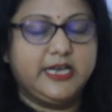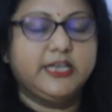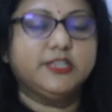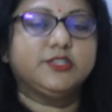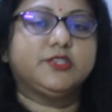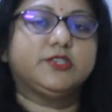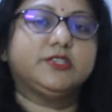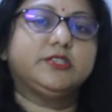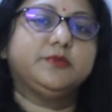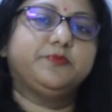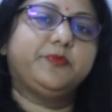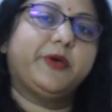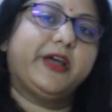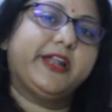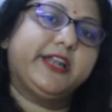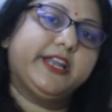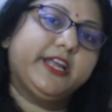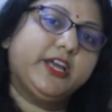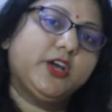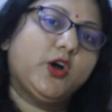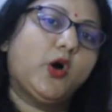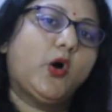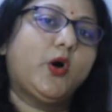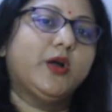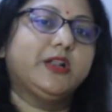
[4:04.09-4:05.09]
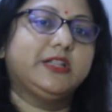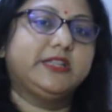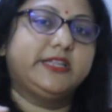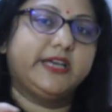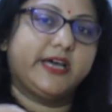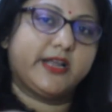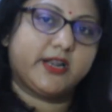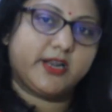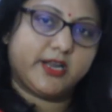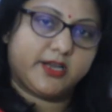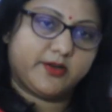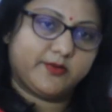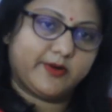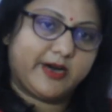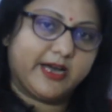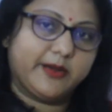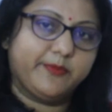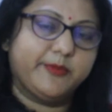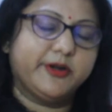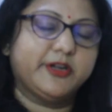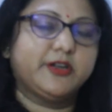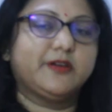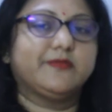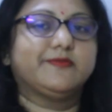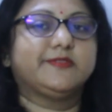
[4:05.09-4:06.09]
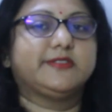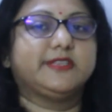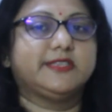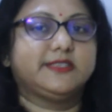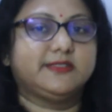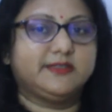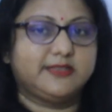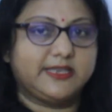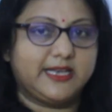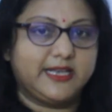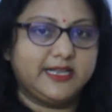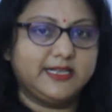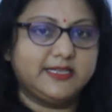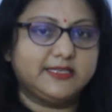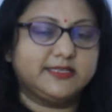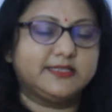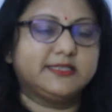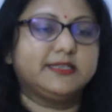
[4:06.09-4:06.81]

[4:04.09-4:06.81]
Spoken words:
So depending on the requirement of the cells,